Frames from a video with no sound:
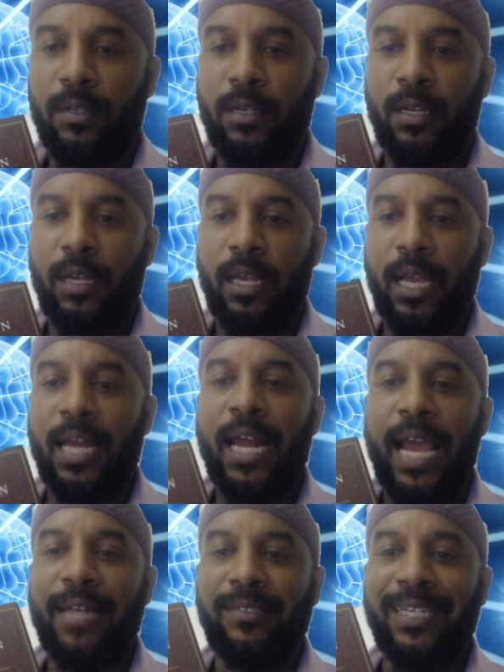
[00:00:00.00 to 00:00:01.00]
and
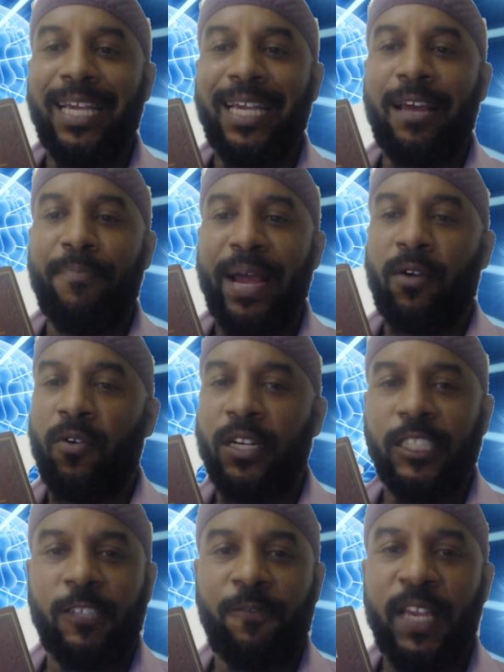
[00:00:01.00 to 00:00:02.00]
had to get back on its
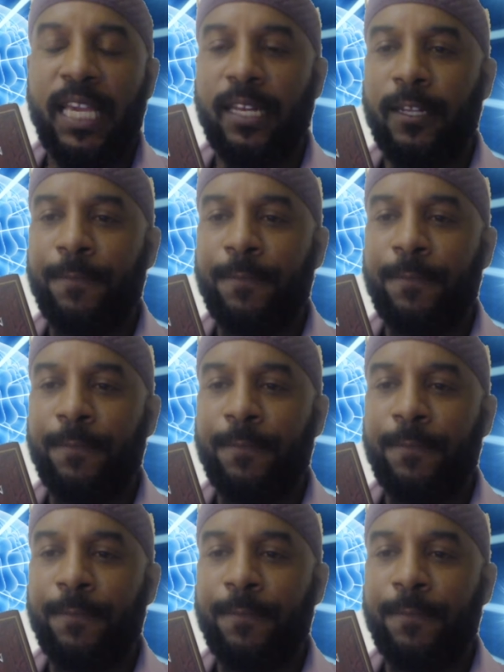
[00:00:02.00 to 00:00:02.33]
feet.